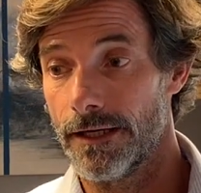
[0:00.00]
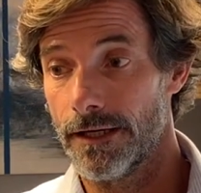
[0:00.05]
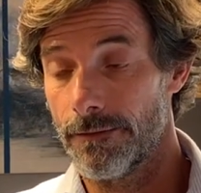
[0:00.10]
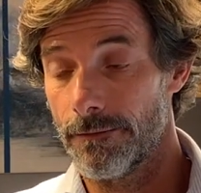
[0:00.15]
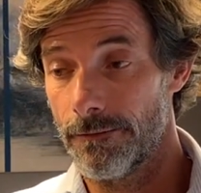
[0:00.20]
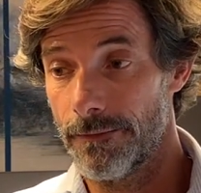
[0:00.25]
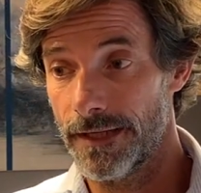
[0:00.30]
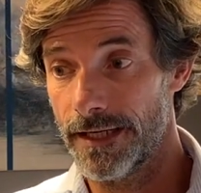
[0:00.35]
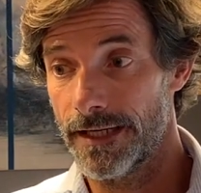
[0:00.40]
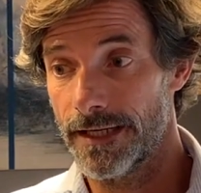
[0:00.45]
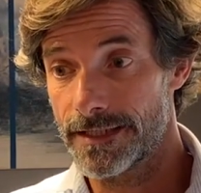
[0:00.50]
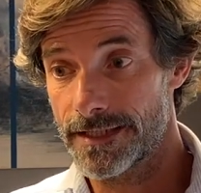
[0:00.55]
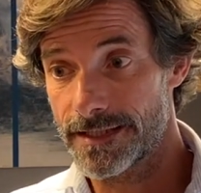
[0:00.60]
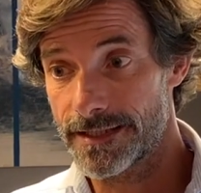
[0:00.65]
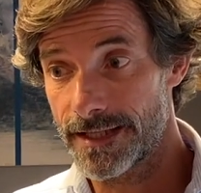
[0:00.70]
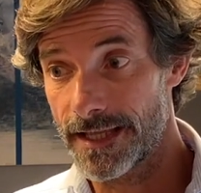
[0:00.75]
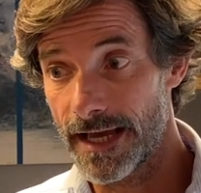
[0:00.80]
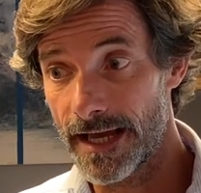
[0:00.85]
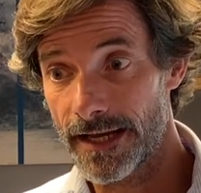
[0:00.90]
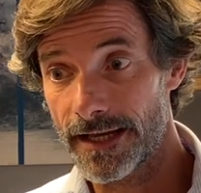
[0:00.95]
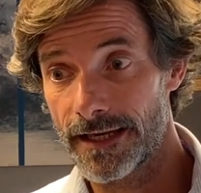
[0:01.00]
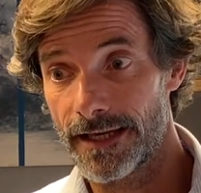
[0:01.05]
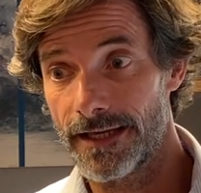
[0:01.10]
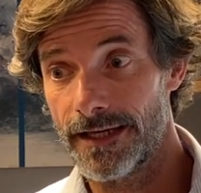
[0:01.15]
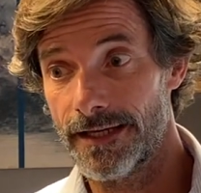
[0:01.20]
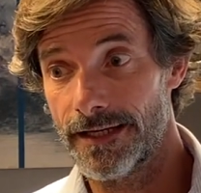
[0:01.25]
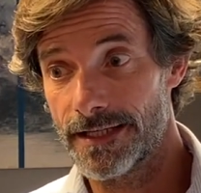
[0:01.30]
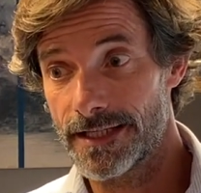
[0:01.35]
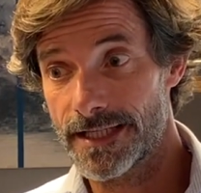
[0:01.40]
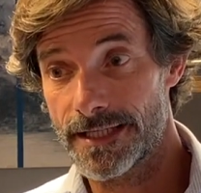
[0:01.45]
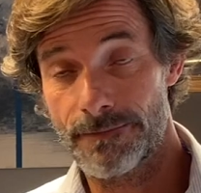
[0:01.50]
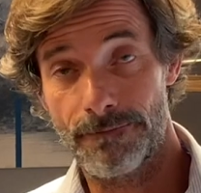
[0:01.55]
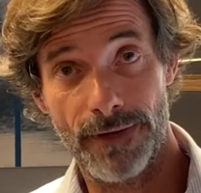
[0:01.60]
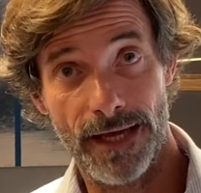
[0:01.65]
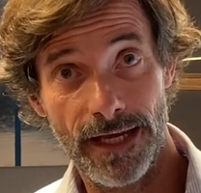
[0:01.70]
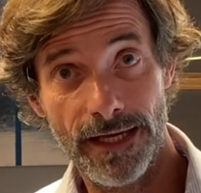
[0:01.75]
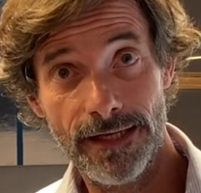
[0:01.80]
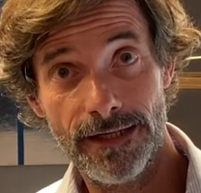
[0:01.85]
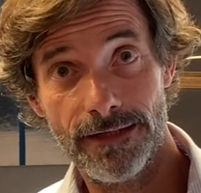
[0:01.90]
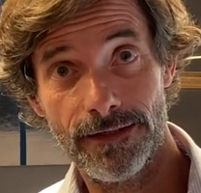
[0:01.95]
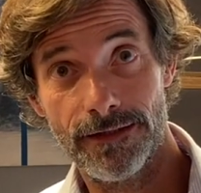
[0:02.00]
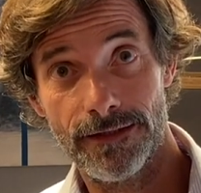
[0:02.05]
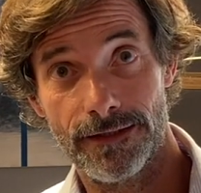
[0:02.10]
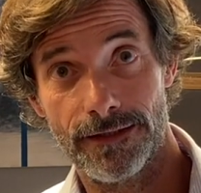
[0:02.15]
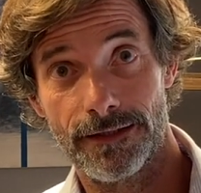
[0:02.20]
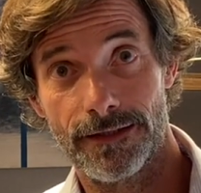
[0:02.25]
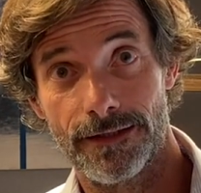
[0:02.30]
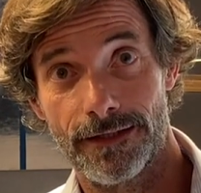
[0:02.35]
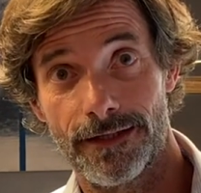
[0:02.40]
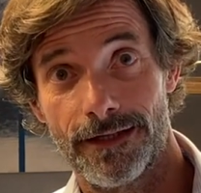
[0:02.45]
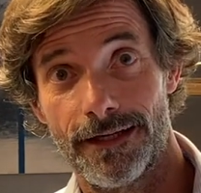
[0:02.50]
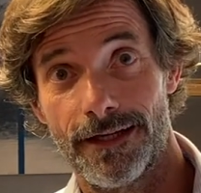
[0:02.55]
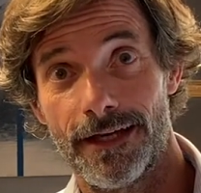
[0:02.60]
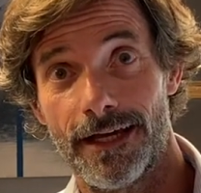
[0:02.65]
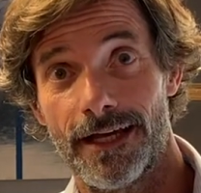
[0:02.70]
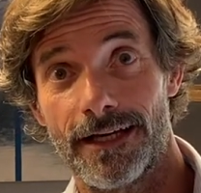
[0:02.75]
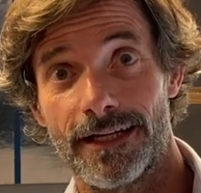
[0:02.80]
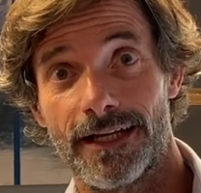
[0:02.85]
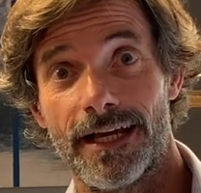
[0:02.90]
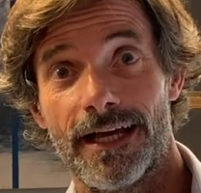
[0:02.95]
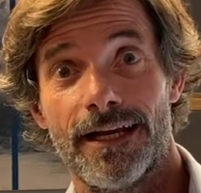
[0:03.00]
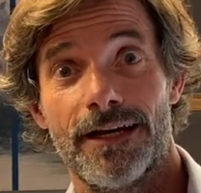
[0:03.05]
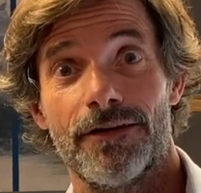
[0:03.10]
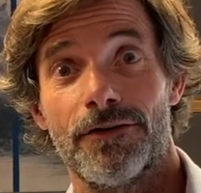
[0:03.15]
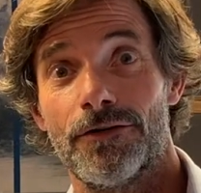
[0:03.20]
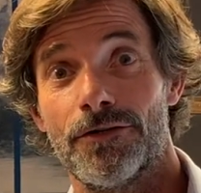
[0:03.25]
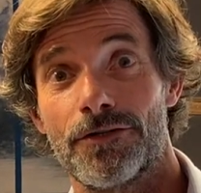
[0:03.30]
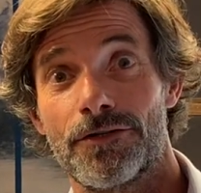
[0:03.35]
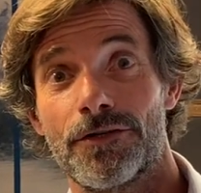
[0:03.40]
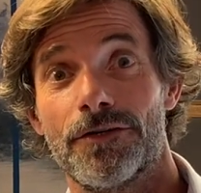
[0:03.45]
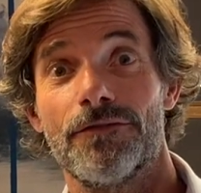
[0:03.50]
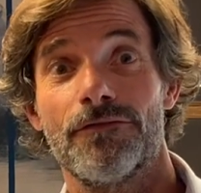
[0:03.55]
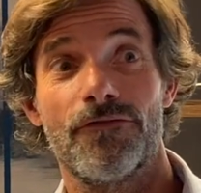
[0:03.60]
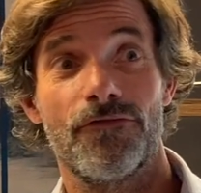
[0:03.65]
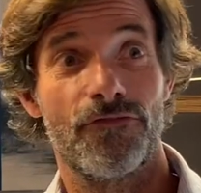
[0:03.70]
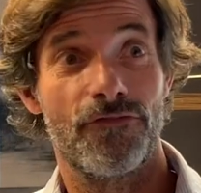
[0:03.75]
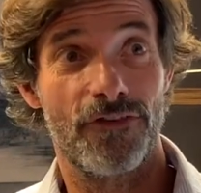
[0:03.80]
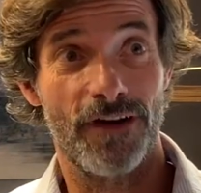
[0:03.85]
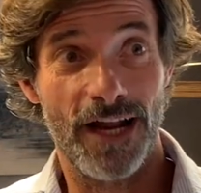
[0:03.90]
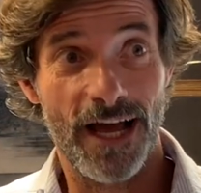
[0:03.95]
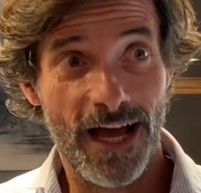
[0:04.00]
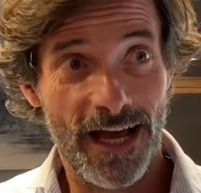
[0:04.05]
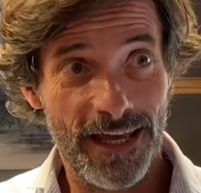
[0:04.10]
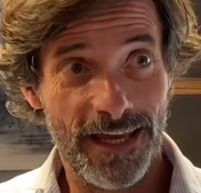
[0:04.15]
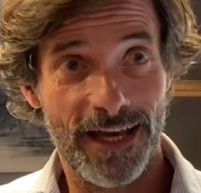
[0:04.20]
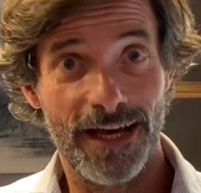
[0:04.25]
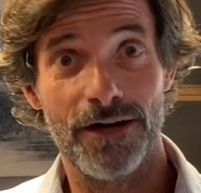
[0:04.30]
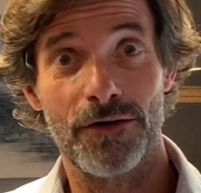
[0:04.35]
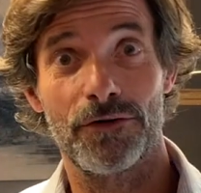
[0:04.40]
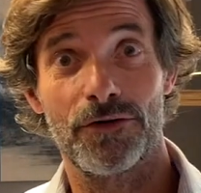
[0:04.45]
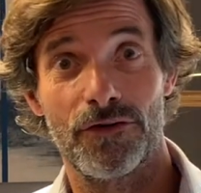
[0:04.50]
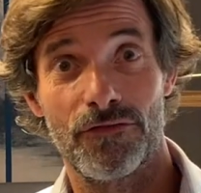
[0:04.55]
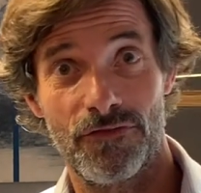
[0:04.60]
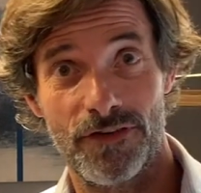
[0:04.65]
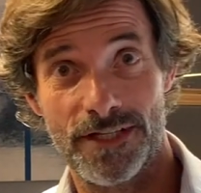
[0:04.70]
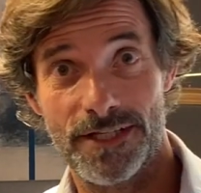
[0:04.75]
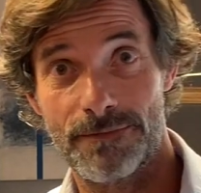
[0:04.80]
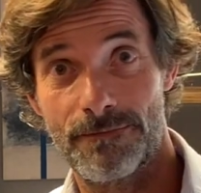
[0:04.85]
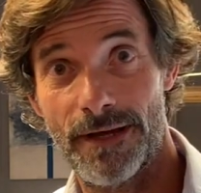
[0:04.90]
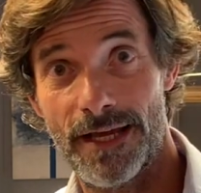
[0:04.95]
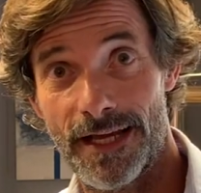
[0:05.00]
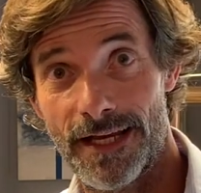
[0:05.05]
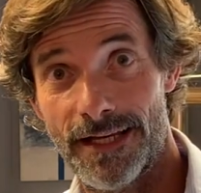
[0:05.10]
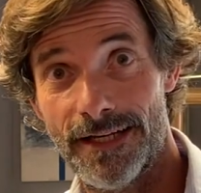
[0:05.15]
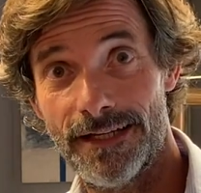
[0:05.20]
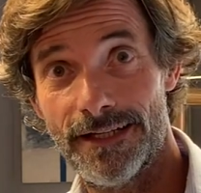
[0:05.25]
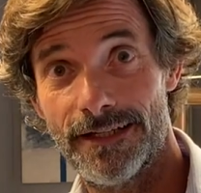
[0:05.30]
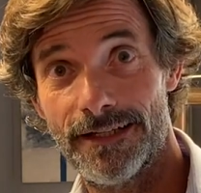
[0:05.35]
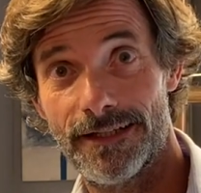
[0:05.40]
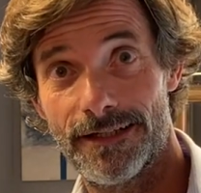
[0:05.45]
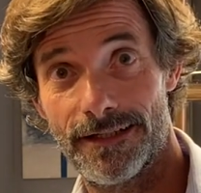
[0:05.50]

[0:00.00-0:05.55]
been stuck in Spain and cannot fly out of Spain